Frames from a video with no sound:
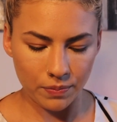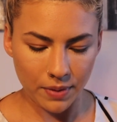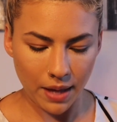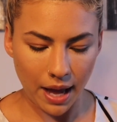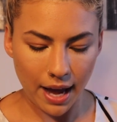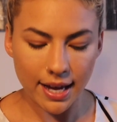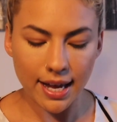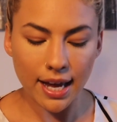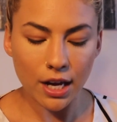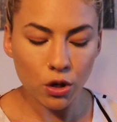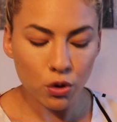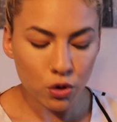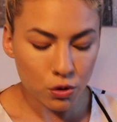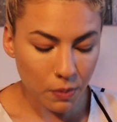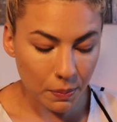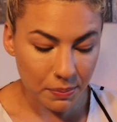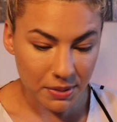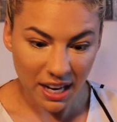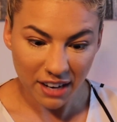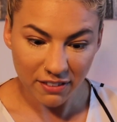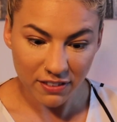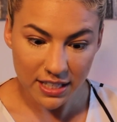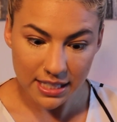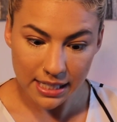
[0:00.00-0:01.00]
I get
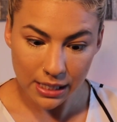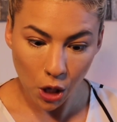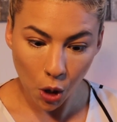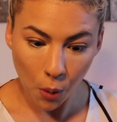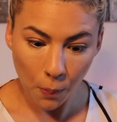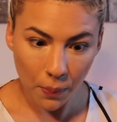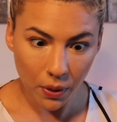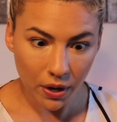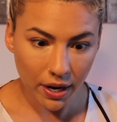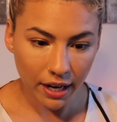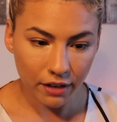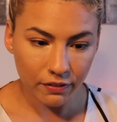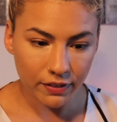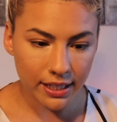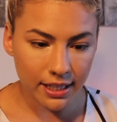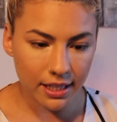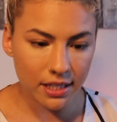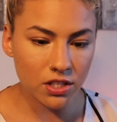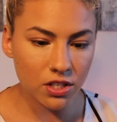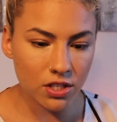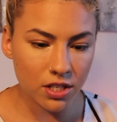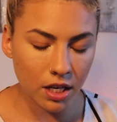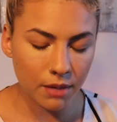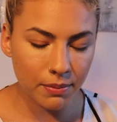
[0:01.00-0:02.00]
goosebumps every single book I read.
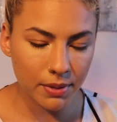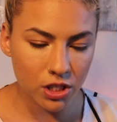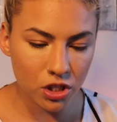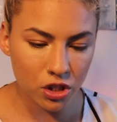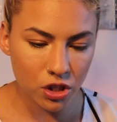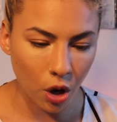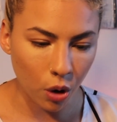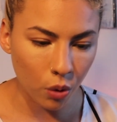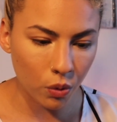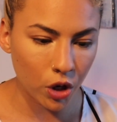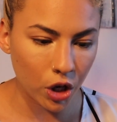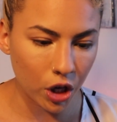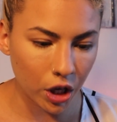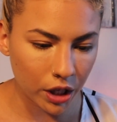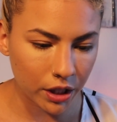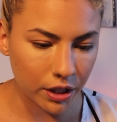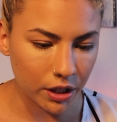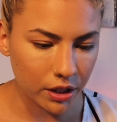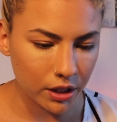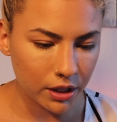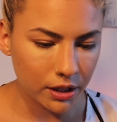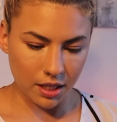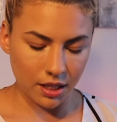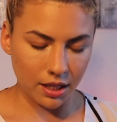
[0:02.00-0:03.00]
This is gonna be so
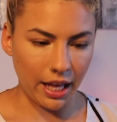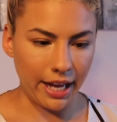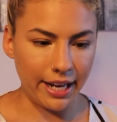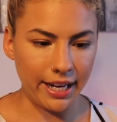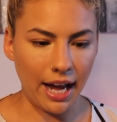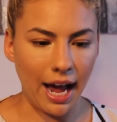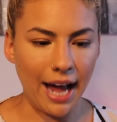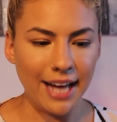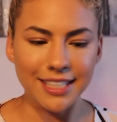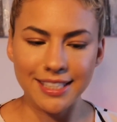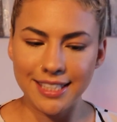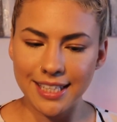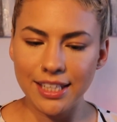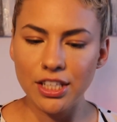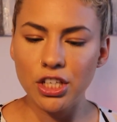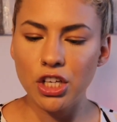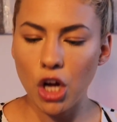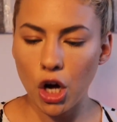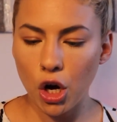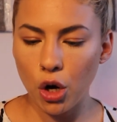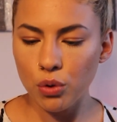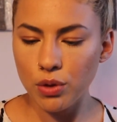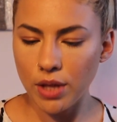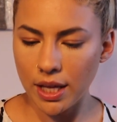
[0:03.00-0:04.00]
good. Like, I did
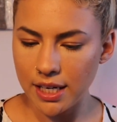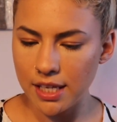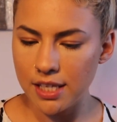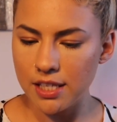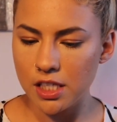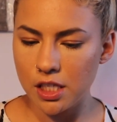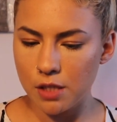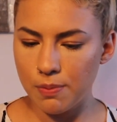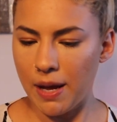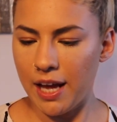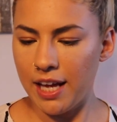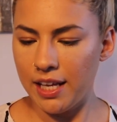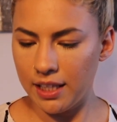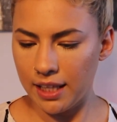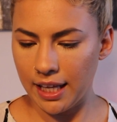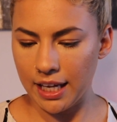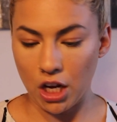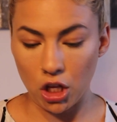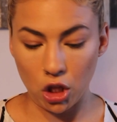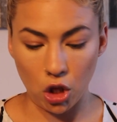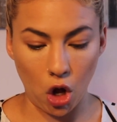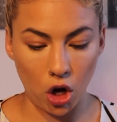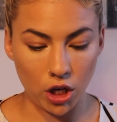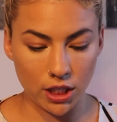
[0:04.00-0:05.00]
know that he spent like
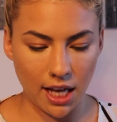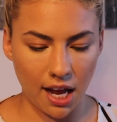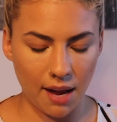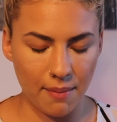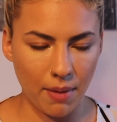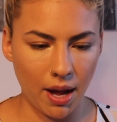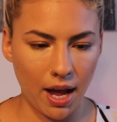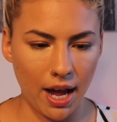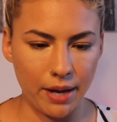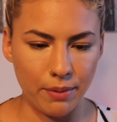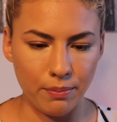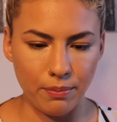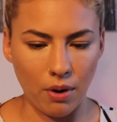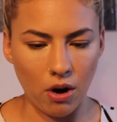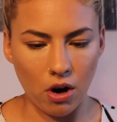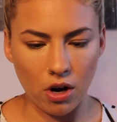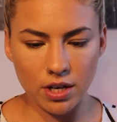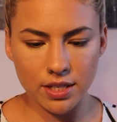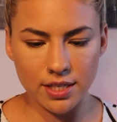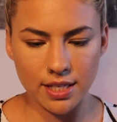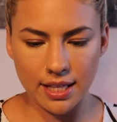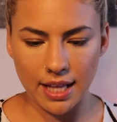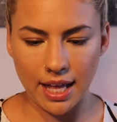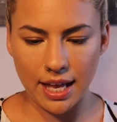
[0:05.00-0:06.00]
a long time behind
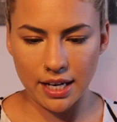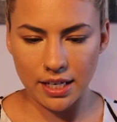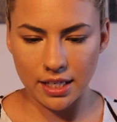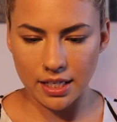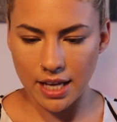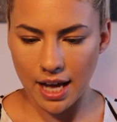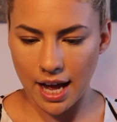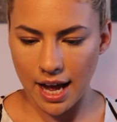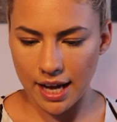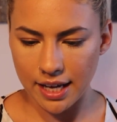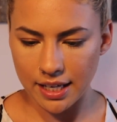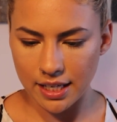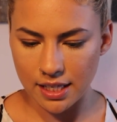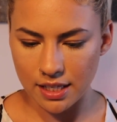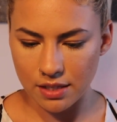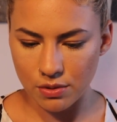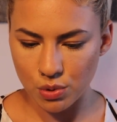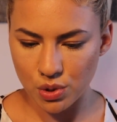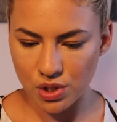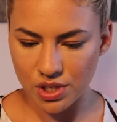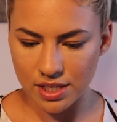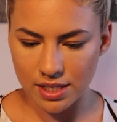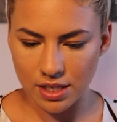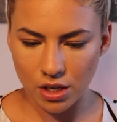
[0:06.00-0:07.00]
bars and that, he
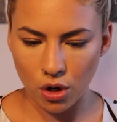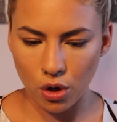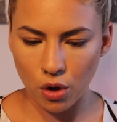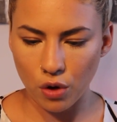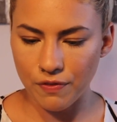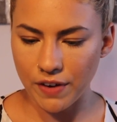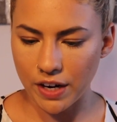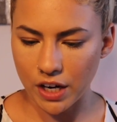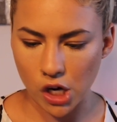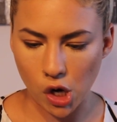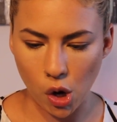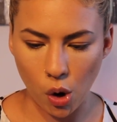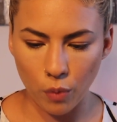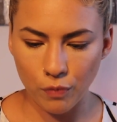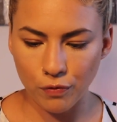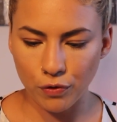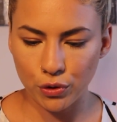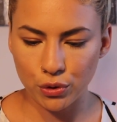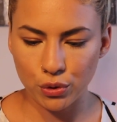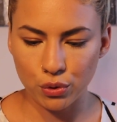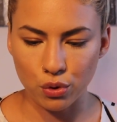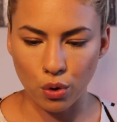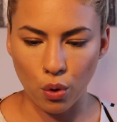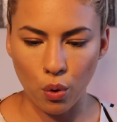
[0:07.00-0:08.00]
was still very
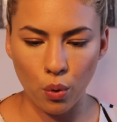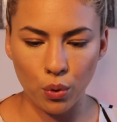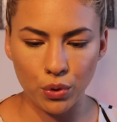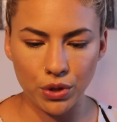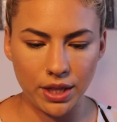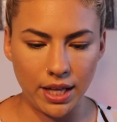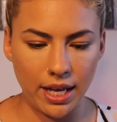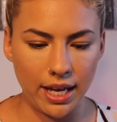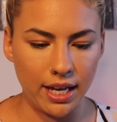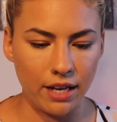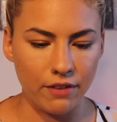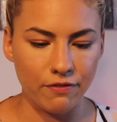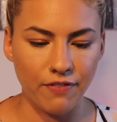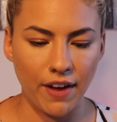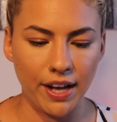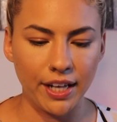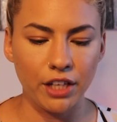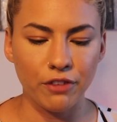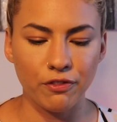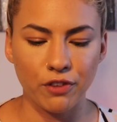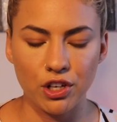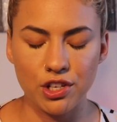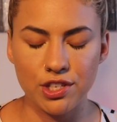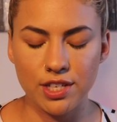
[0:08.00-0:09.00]
hopeful through the whole thing and
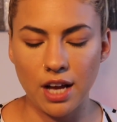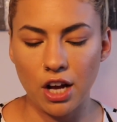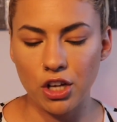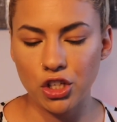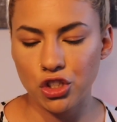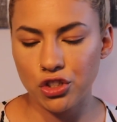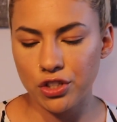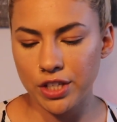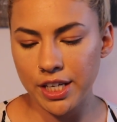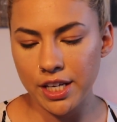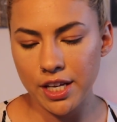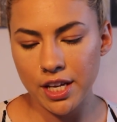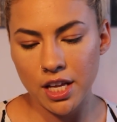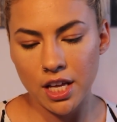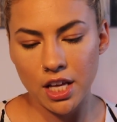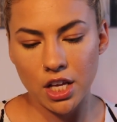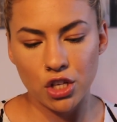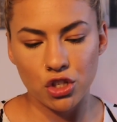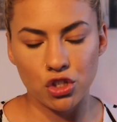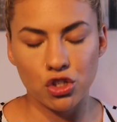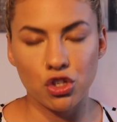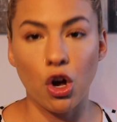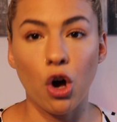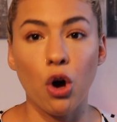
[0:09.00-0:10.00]
fighting for his country.
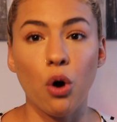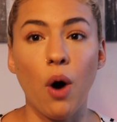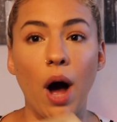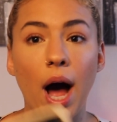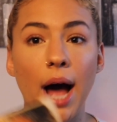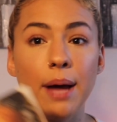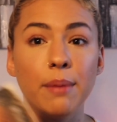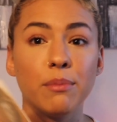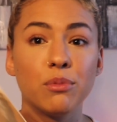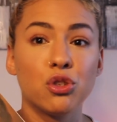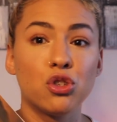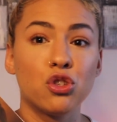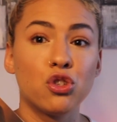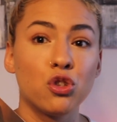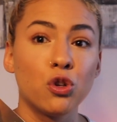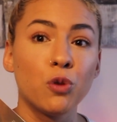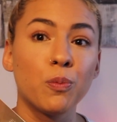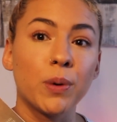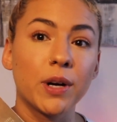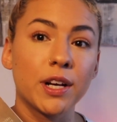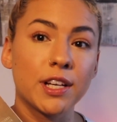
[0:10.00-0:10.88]
So I'm super